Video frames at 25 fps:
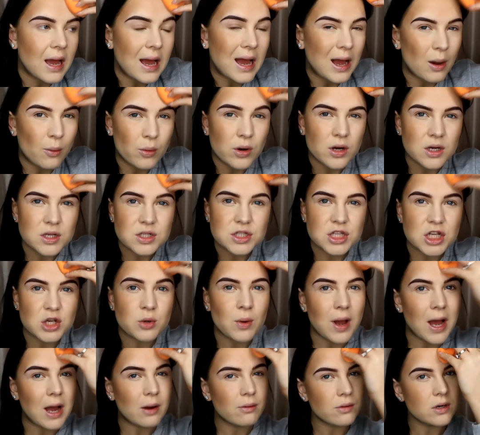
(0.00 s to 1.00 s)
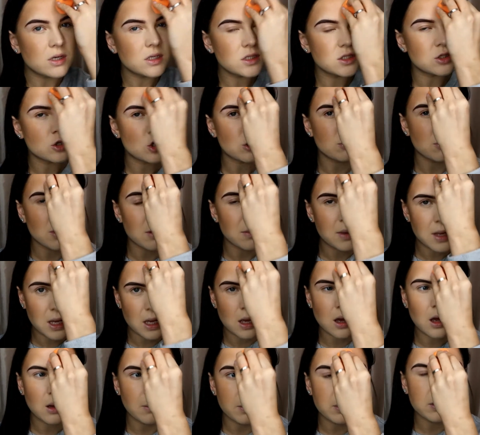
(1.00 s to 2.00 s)
hour, two hours doing my
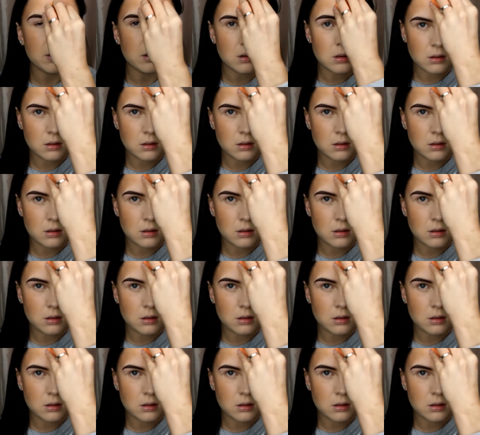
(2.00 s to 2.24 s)
makeup.